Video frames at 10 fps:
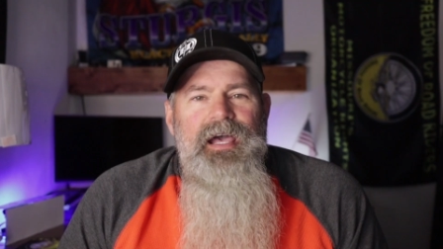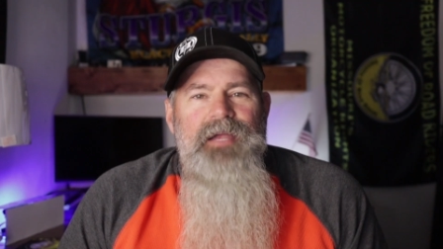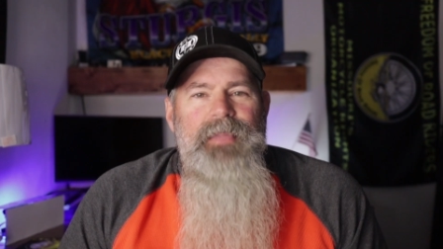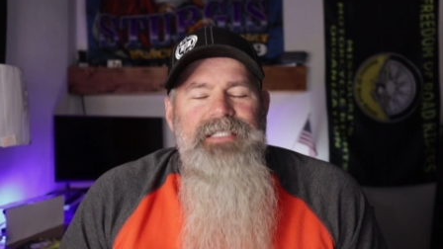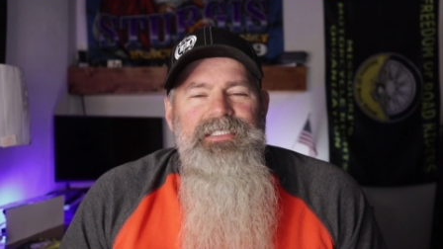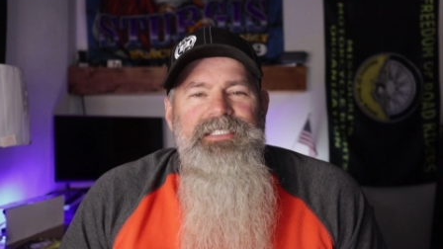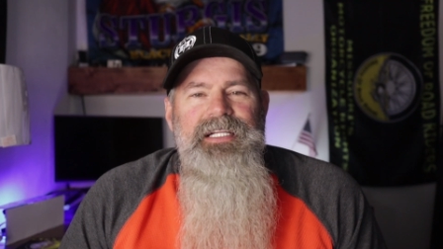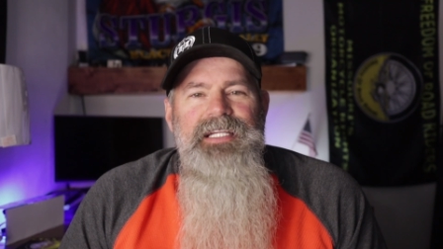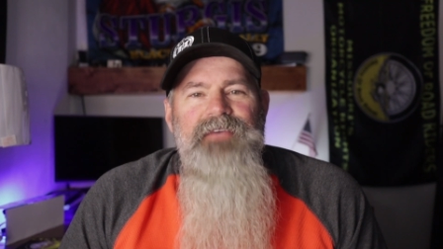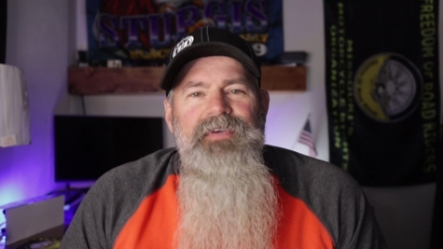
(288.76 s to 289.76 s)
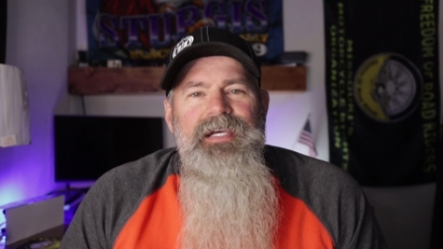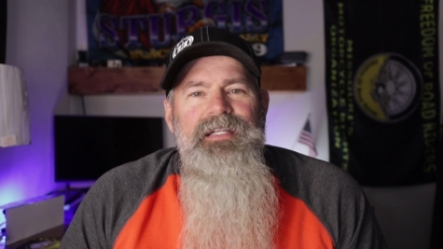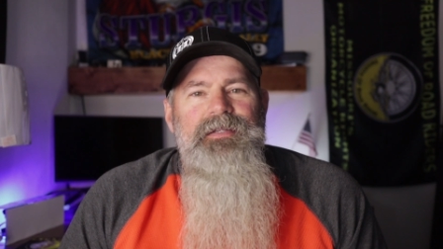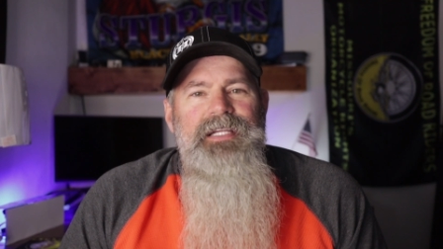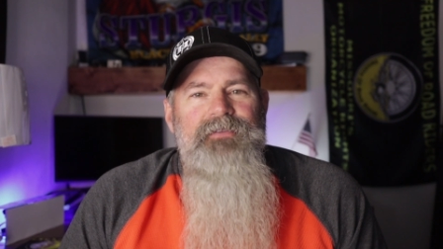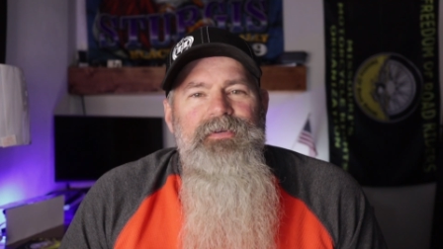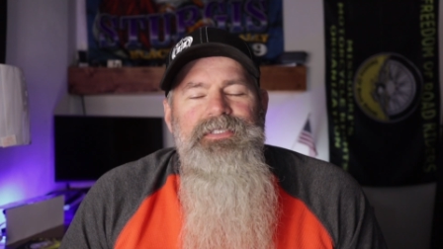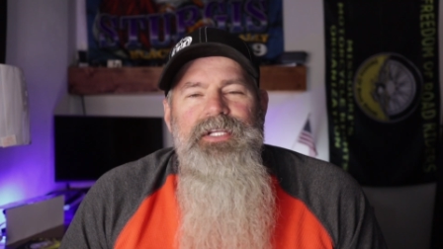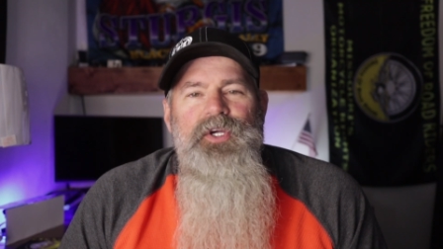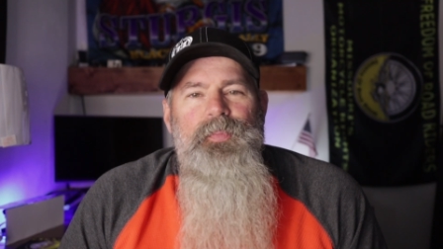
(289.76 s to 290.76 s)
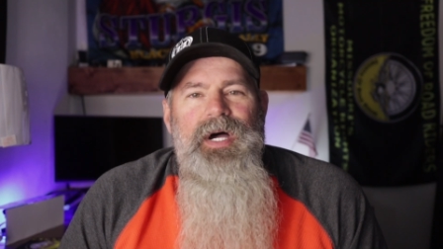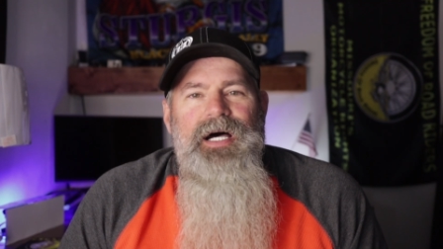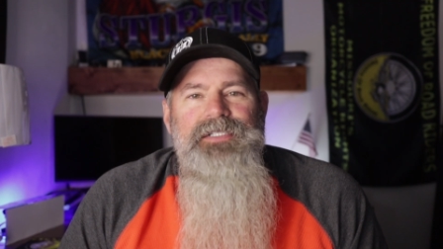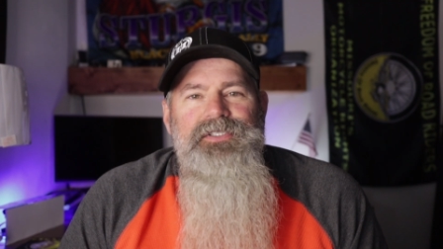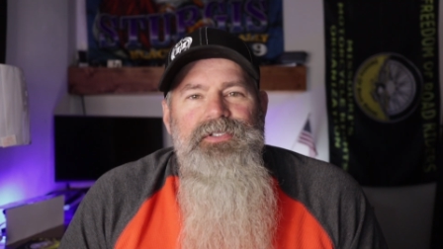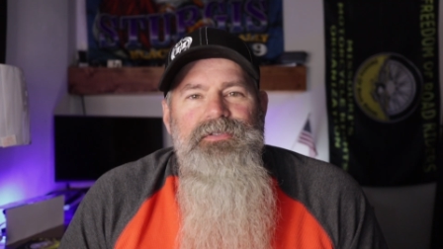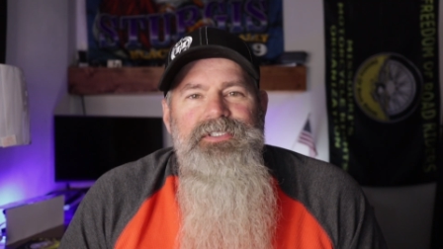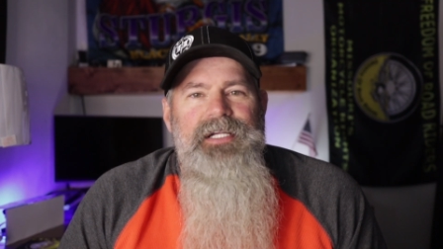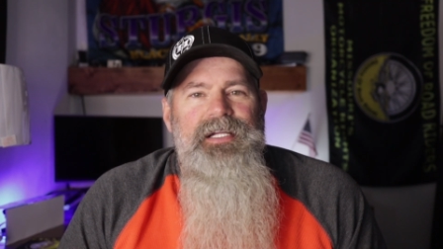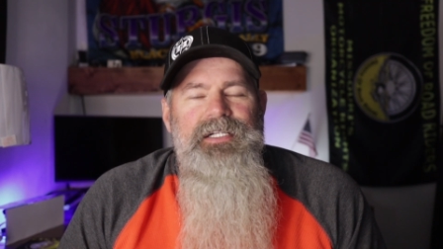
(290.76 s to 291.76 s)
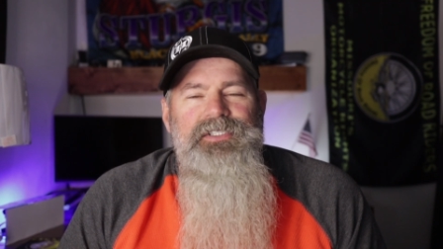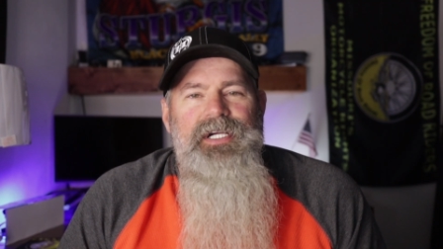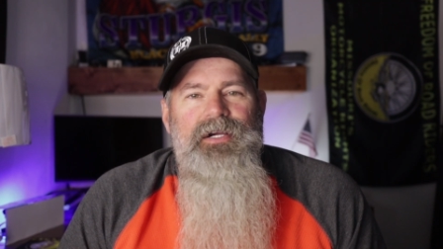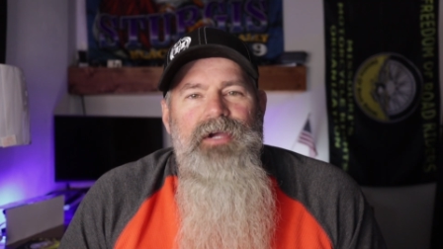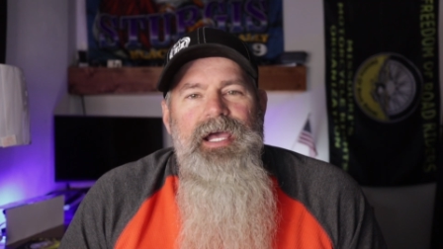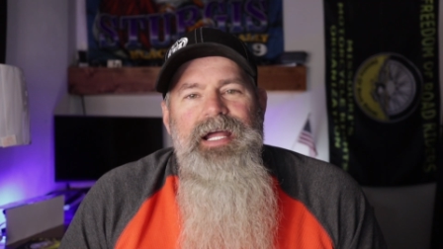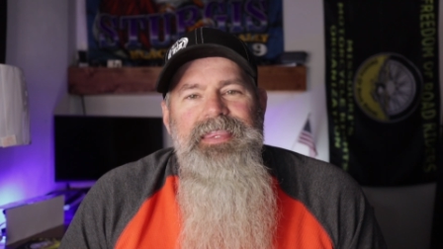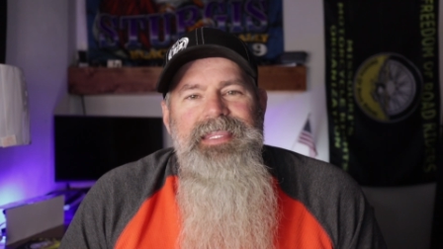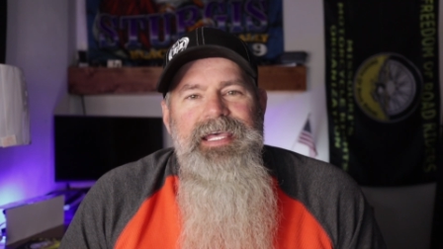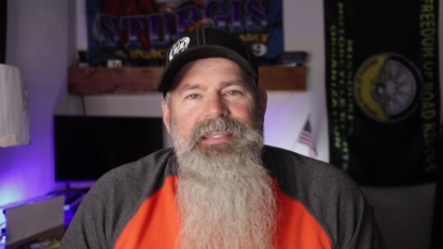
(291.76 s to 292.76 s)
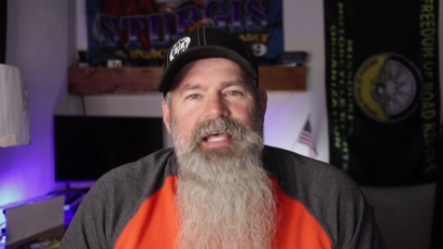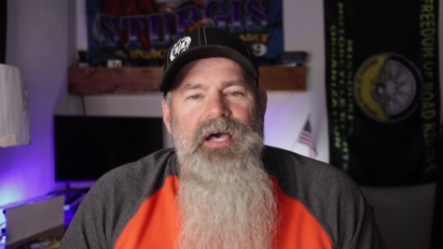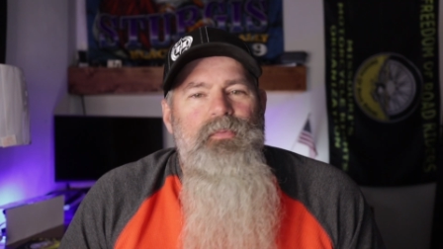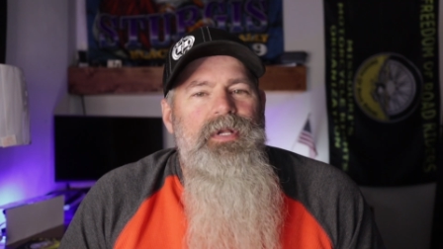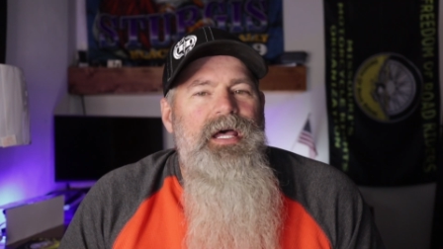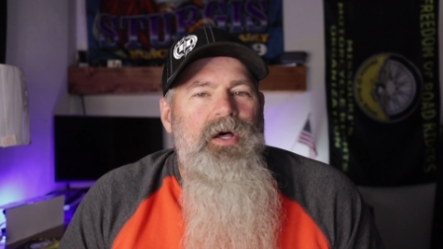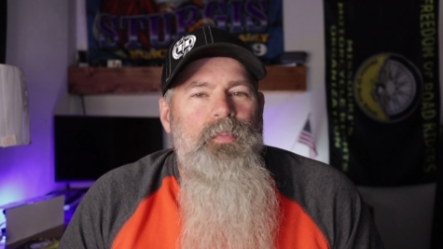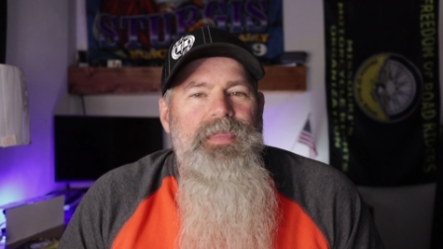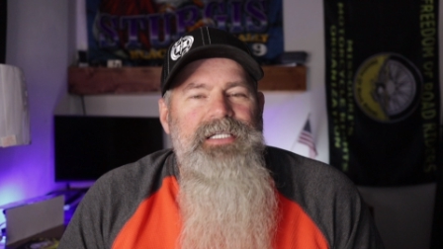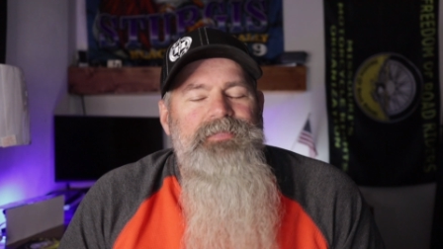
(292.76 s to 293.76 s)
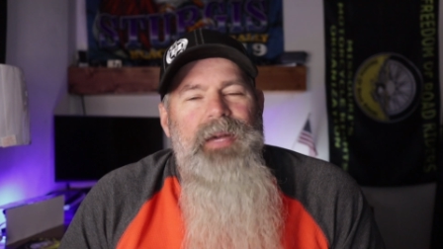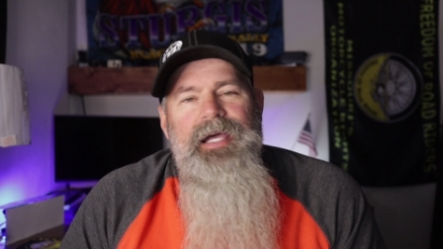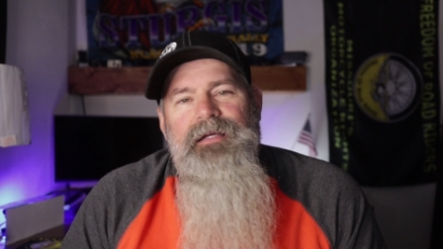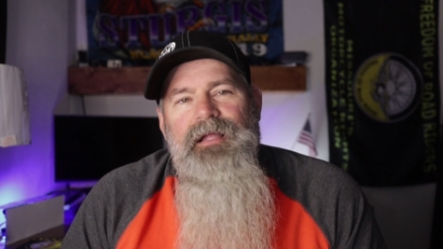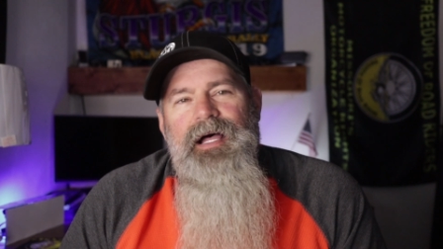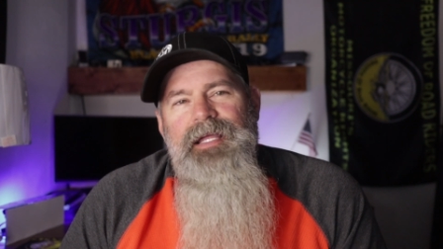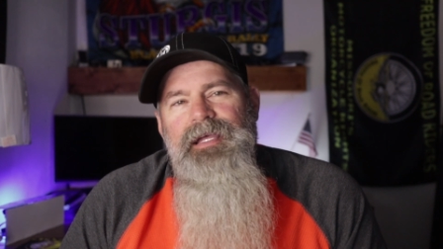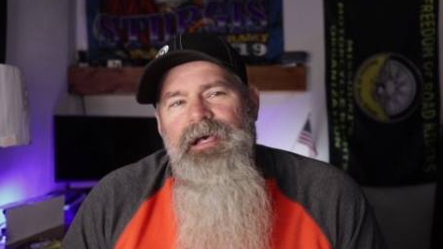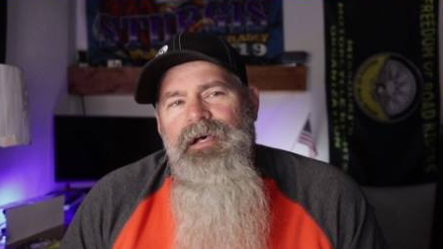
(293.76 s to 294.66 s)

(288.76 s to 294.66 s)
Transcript: and it makes a significant difference in your posture sitting in a chair. And I think that would help this bike a lot.